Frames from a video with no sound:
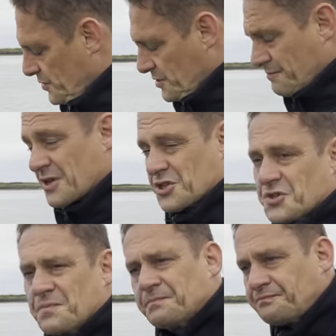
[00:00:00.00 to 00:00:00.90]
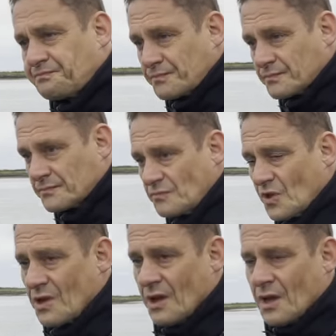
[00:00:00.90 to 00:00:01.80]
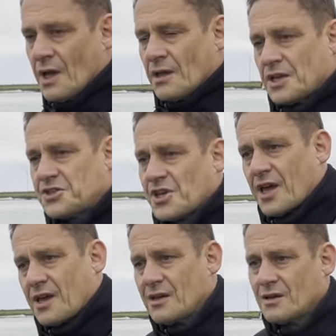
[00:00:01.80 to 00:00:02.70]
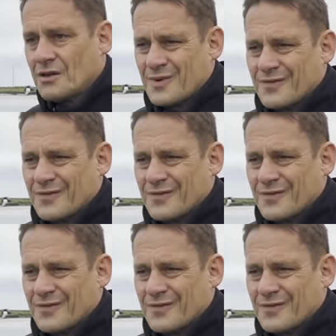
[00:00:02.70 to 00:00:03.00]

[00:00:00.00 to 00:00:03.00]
measures, they say, they're a bit